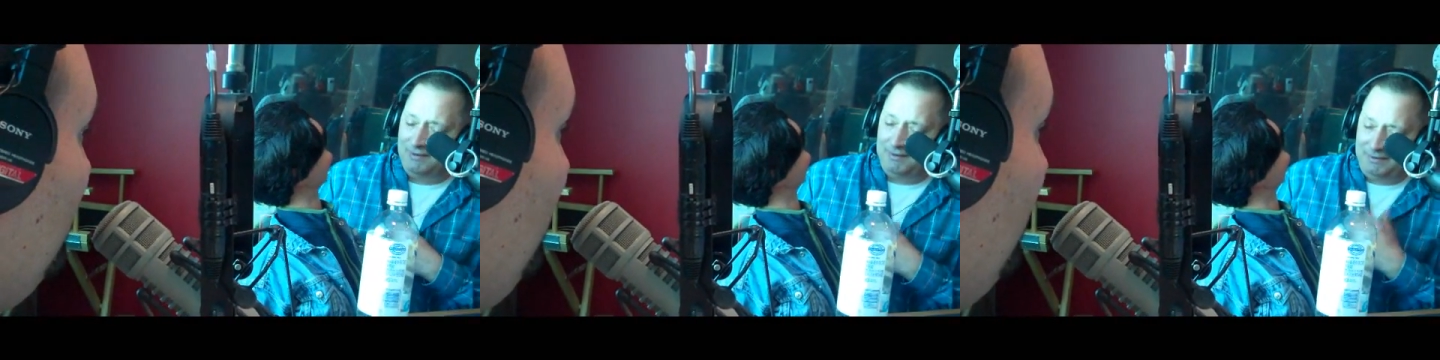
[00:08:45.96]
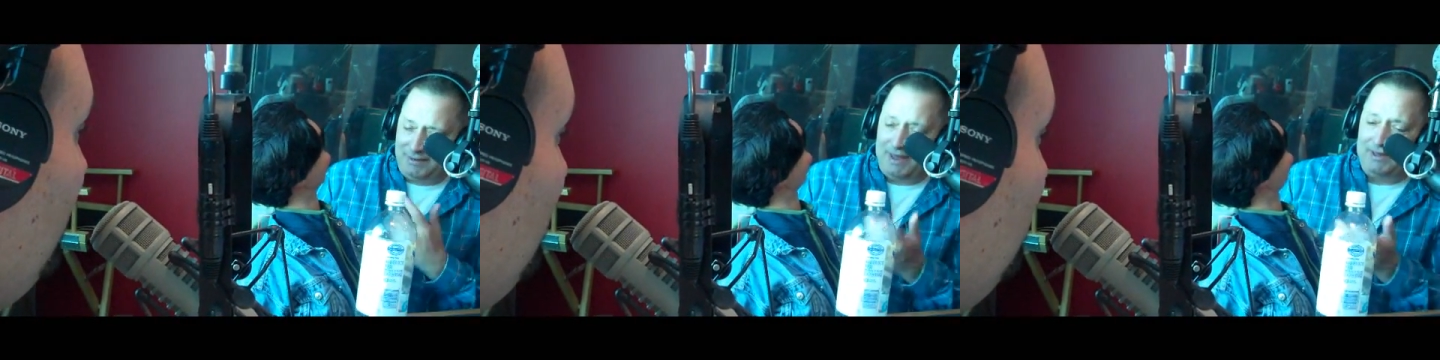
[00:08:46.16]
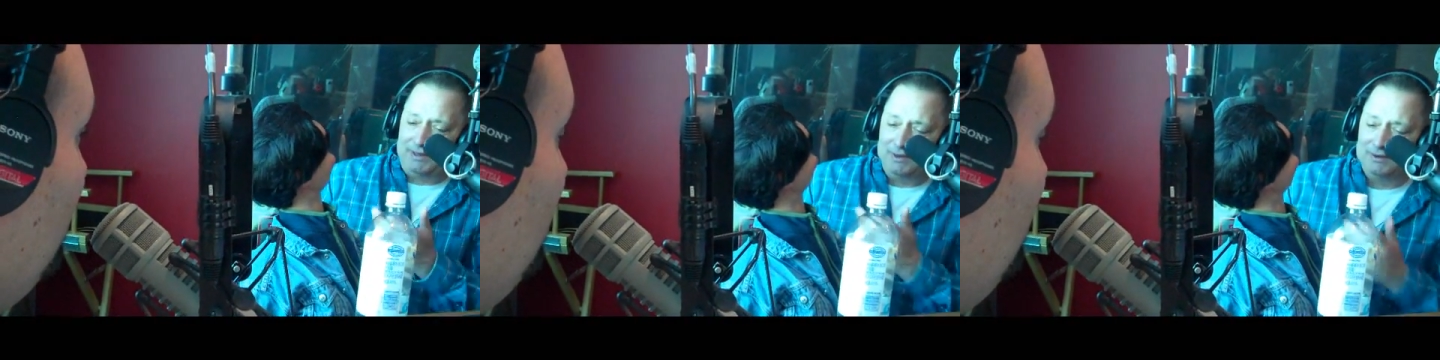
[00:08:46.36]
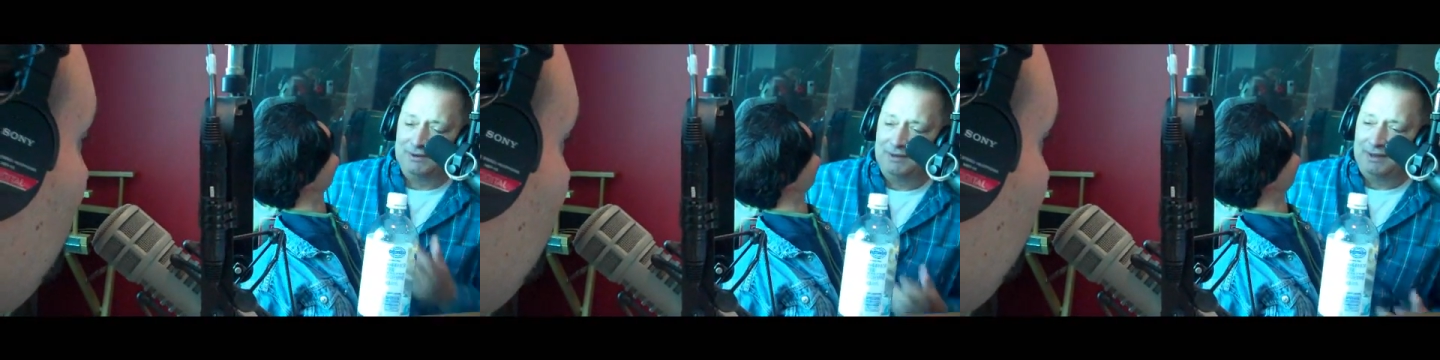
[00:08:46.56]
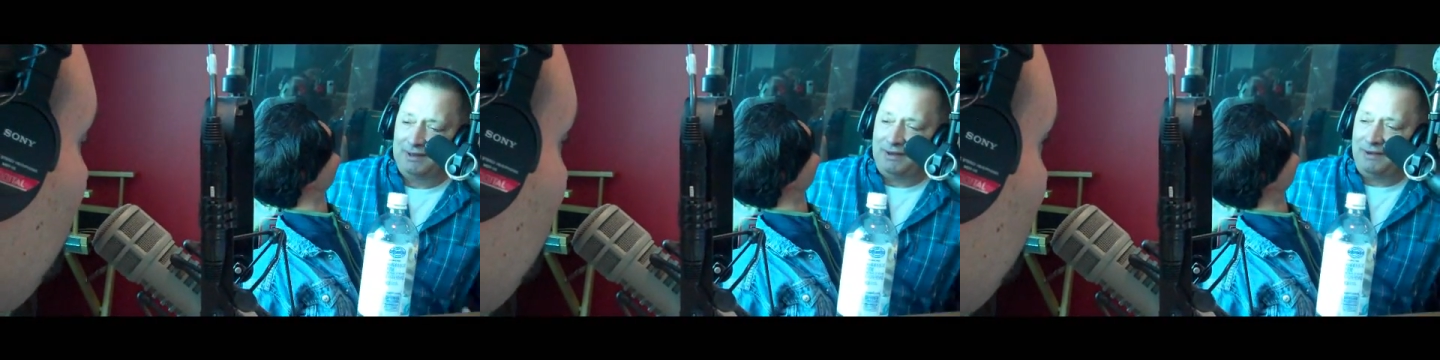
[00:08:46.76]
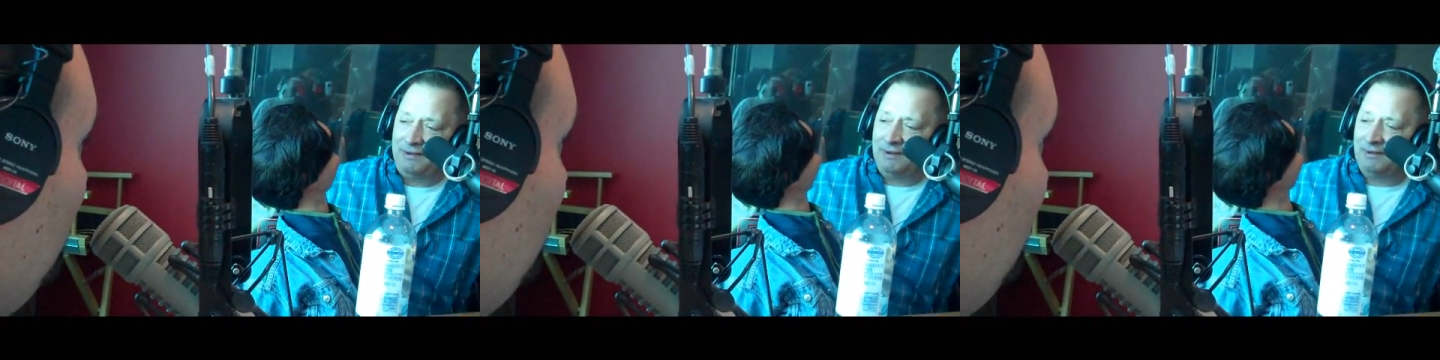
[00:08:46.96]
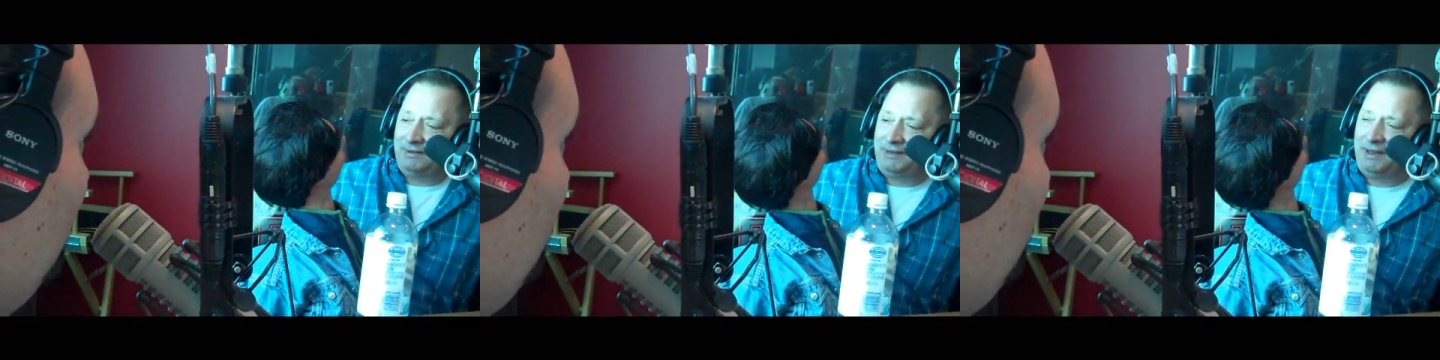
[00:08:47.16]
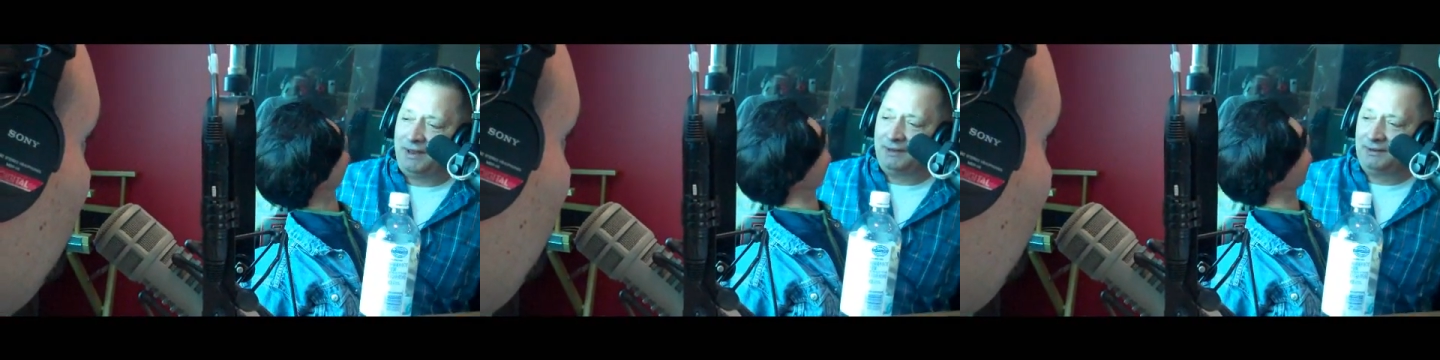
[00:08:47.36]
Well, thank you. I didn't know
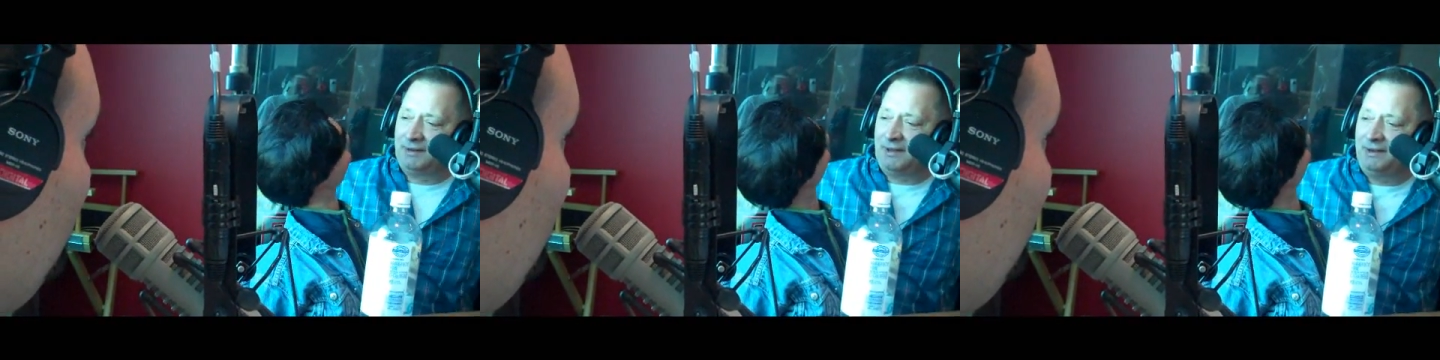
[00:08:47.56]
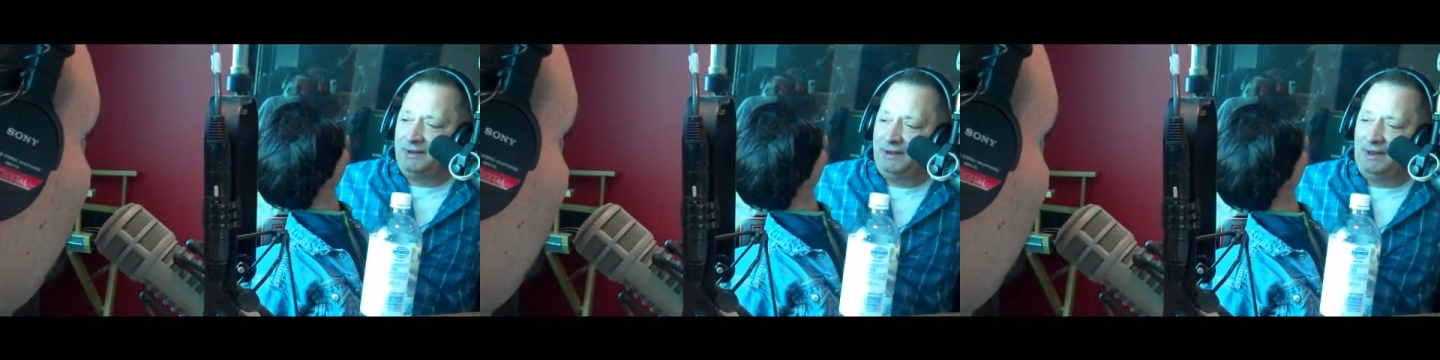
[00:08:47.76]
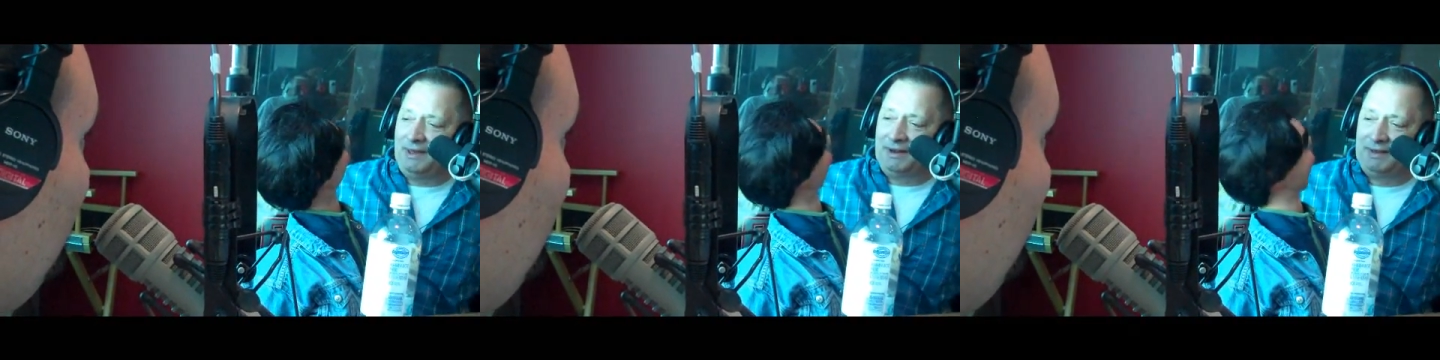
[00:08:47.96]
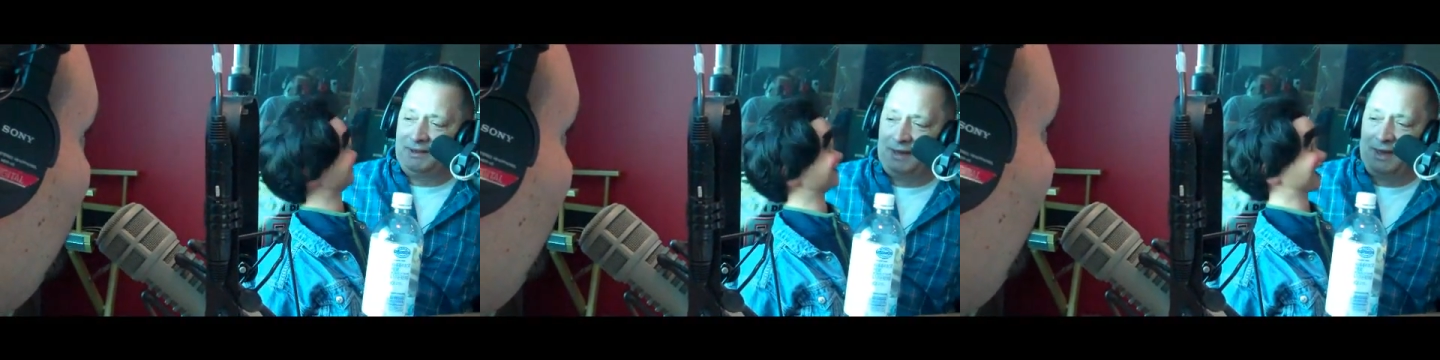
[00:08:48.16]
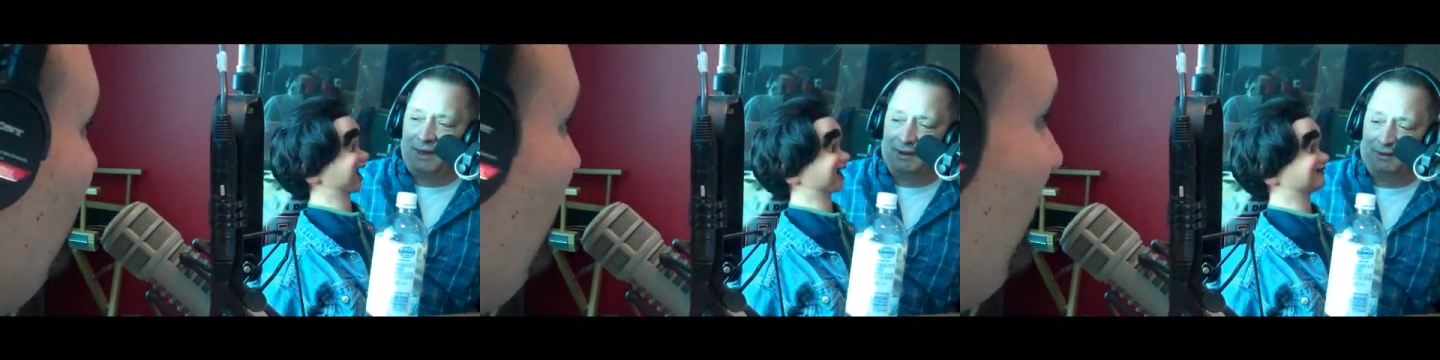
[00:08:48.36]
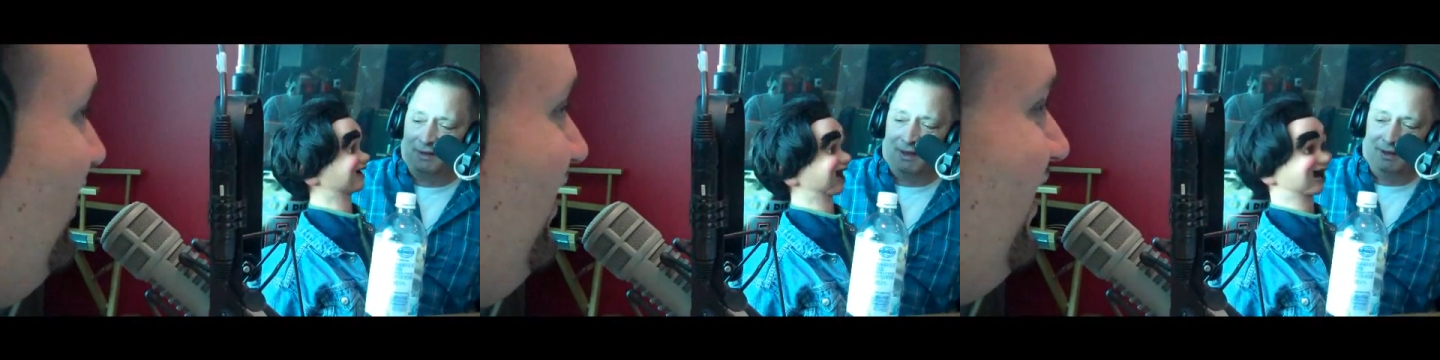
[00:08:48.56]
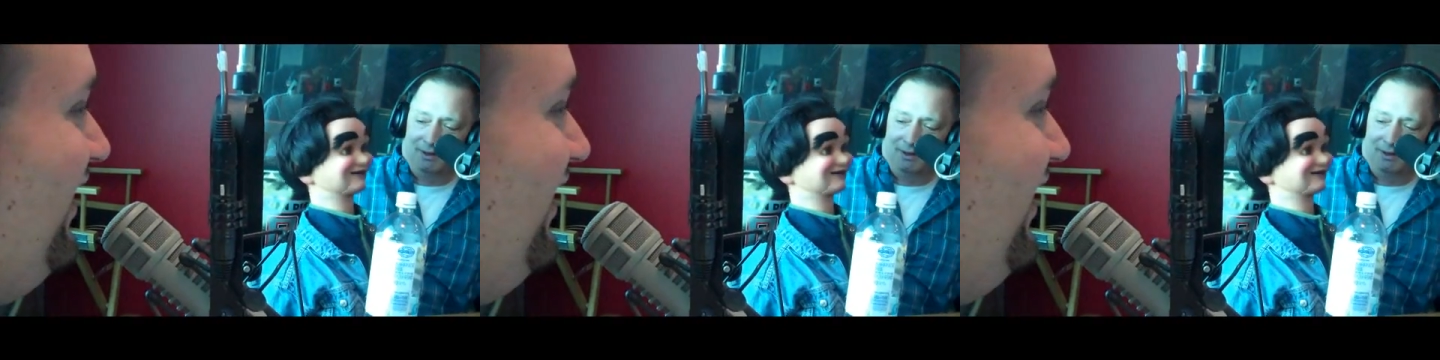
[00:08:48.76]
Ted Bundy had a catalog.